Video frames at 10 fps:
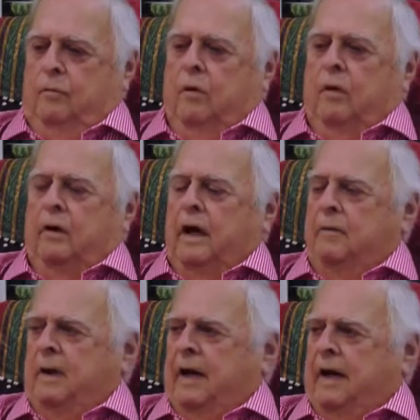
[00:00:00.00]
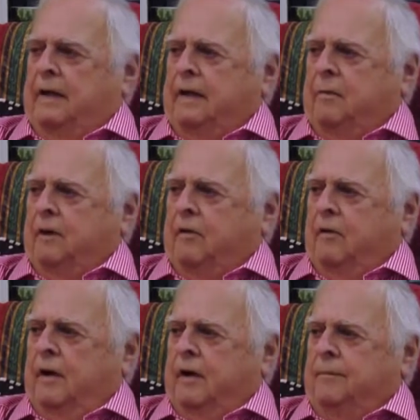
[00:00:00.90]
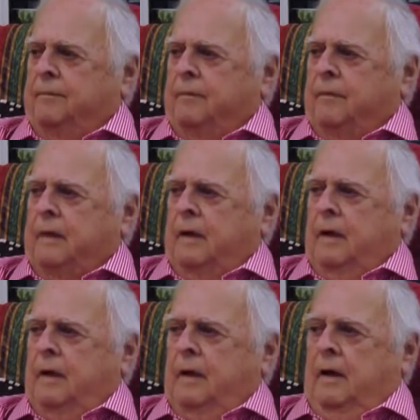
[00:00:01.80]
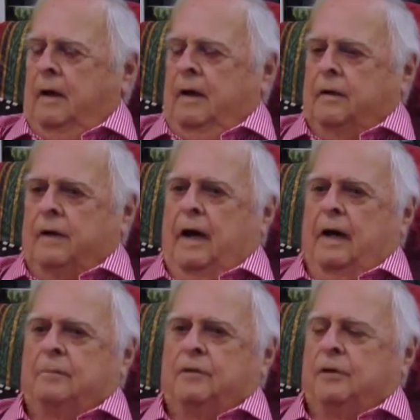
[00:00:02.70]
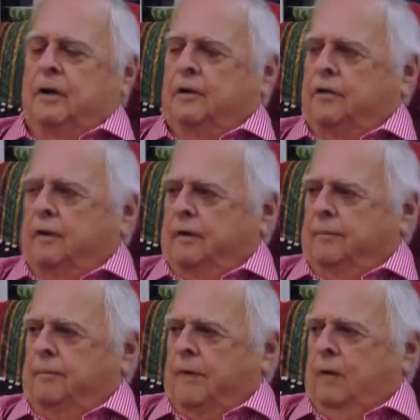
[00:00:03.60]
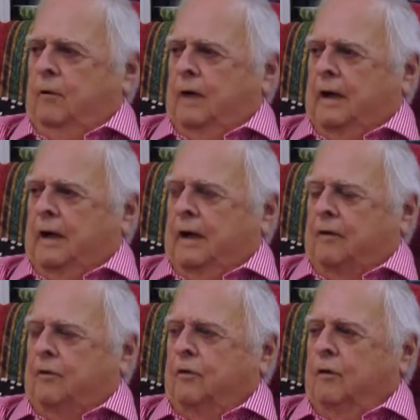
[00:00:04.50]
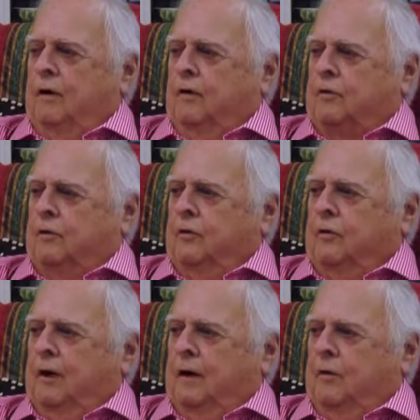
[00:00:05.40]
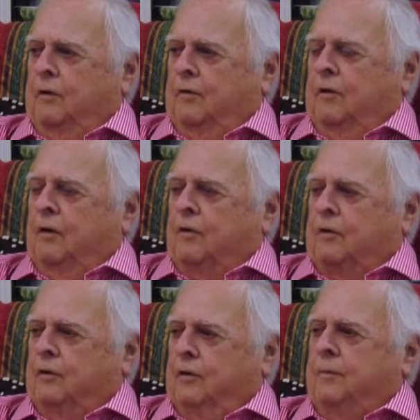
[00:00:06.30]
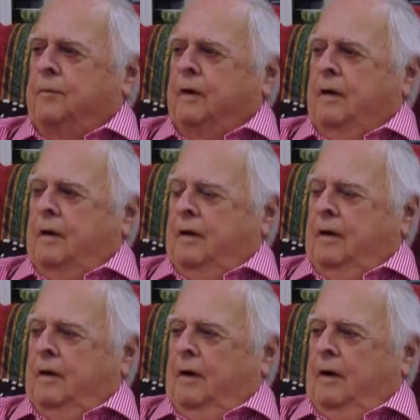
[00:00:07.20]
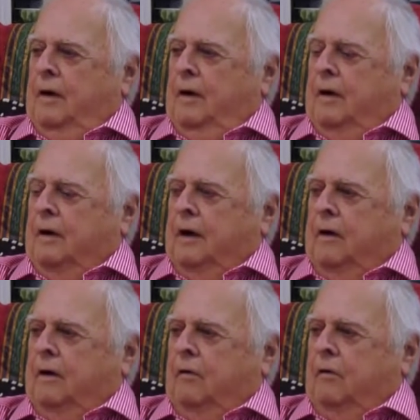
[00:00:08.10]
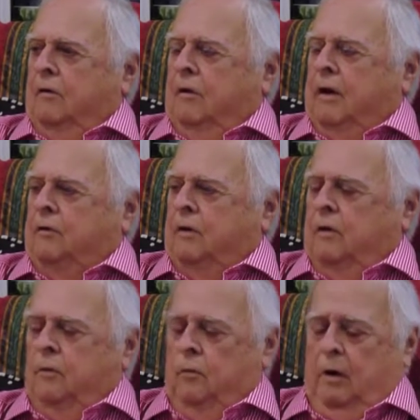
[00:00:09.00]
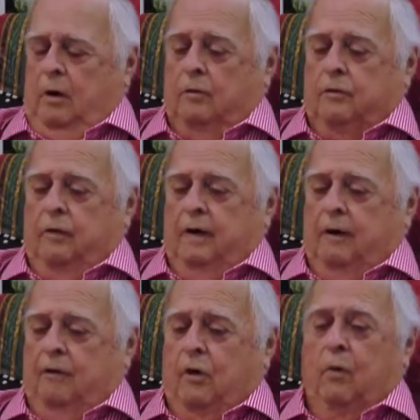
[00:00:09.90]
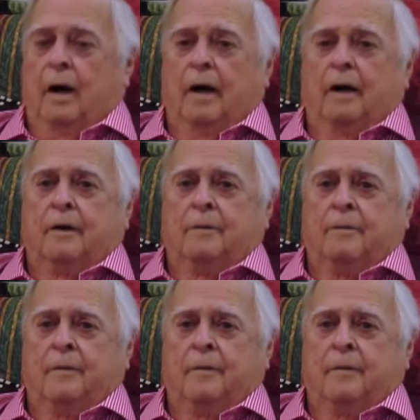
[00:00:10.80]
were, gave me academic credit. Time such that when I got through law school, I would have also uh, got graduate. would also have acquired